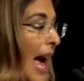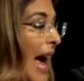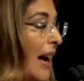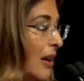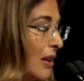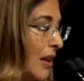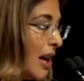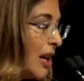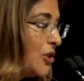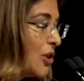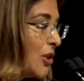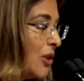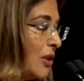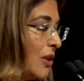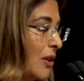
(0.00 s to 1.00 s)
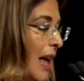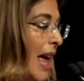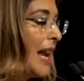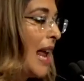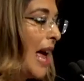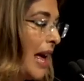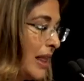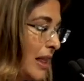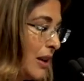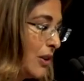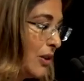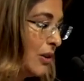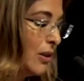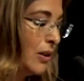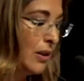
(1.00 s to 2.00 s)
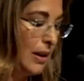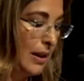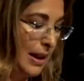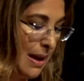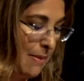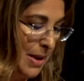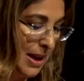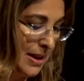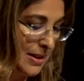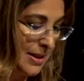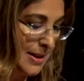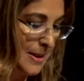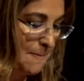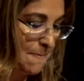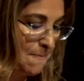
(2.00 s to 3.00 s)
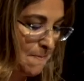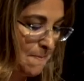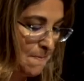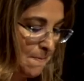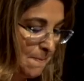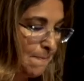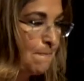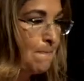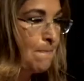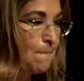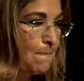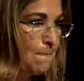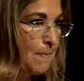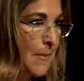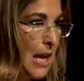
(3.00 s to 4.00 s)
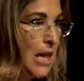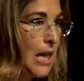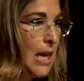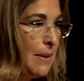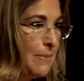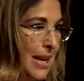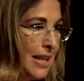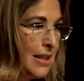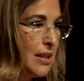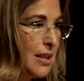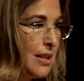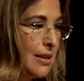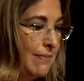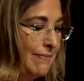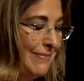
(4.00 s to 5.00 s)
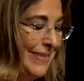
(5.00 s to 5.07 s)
ecological and ethical limits. Limits.